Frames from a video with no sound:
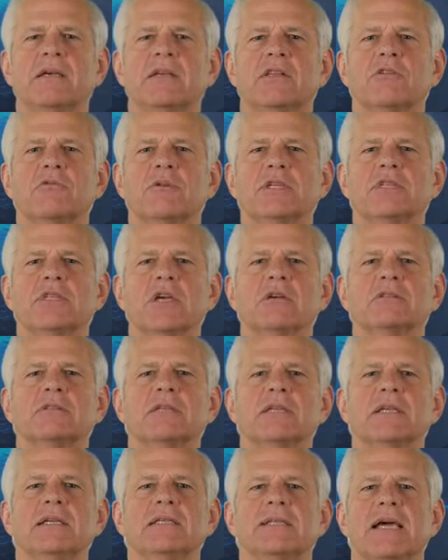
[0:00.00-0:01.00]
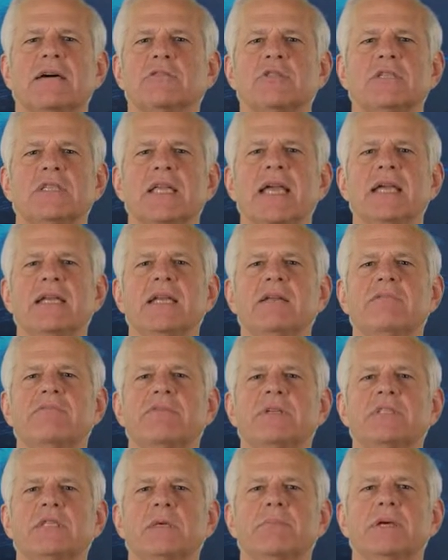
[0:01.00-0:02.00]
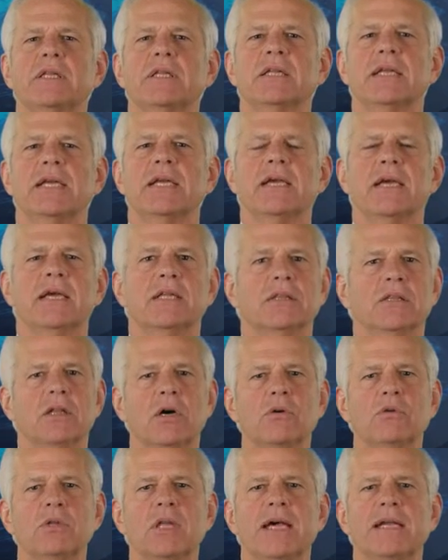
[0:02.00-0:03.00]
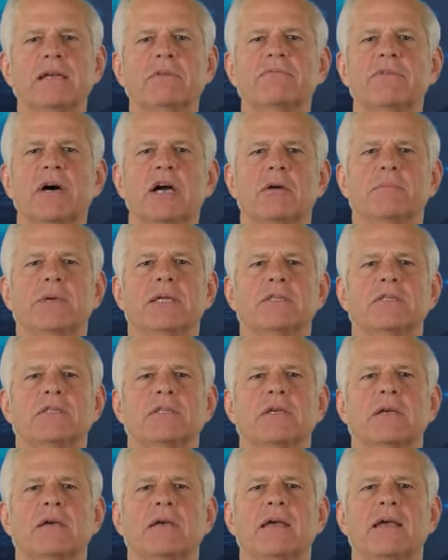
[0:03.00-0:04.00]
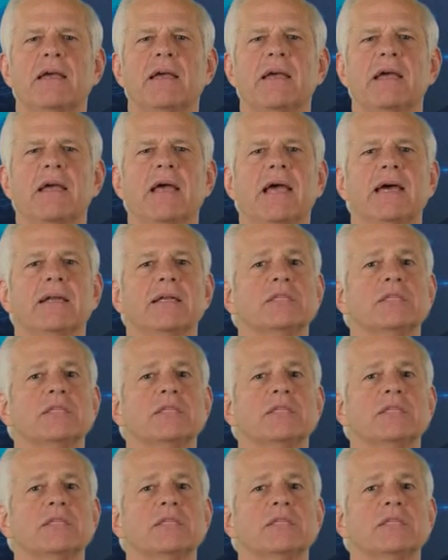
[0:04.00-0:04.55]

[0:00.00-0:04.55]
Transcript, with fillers: The result is outstanding visibility in low light environments, an